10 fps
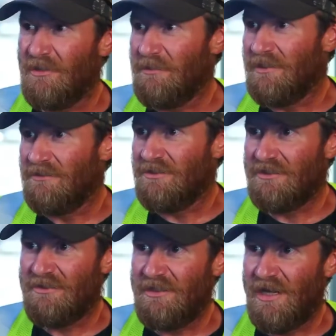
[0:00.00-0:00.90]
I'm getting
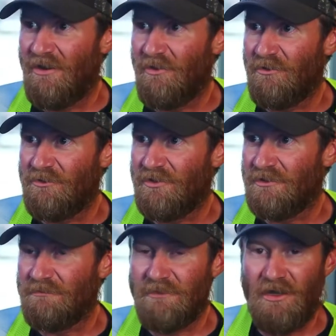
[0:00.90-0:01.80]
60 hours
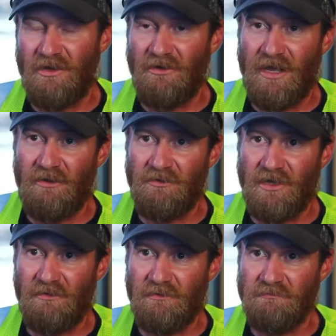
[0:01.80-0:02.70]
to 100 hours
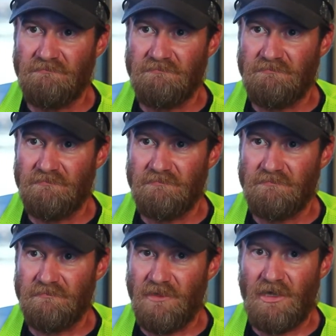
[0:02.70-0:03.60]
out of them.
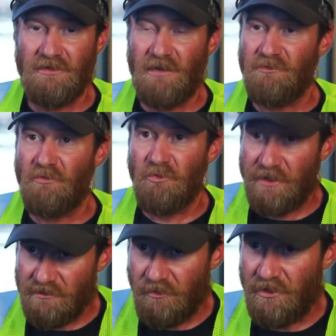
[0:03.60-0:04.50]
A lot of times I'll
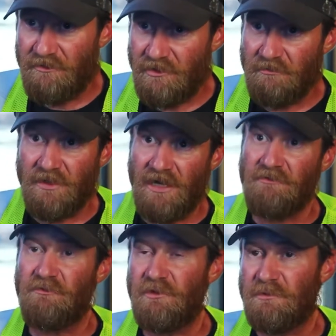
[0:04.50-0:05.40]
break the blades in them and have to flip